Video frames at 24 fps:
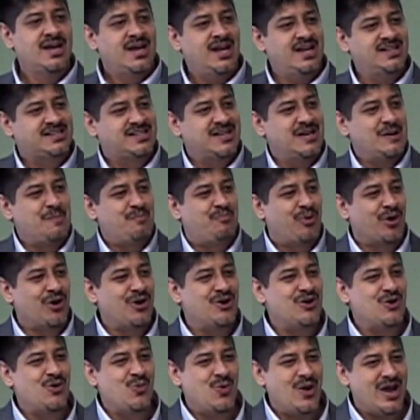is going to
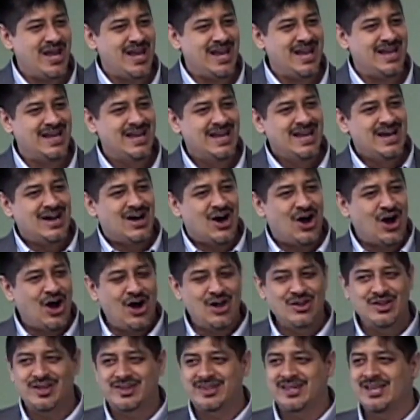burn away
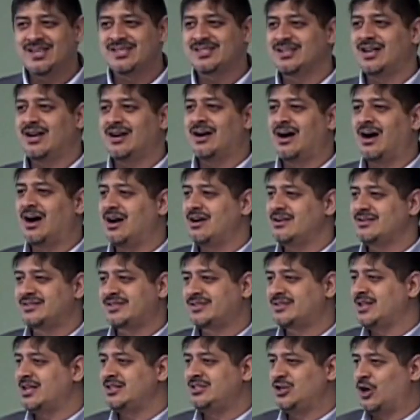all the things in our
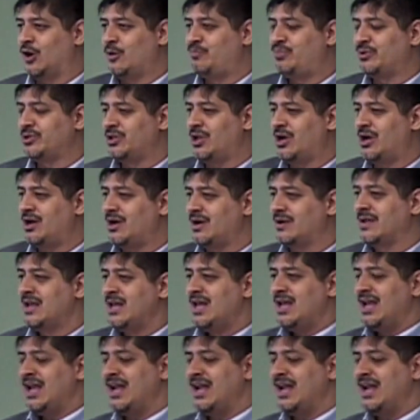hearts that don't belong.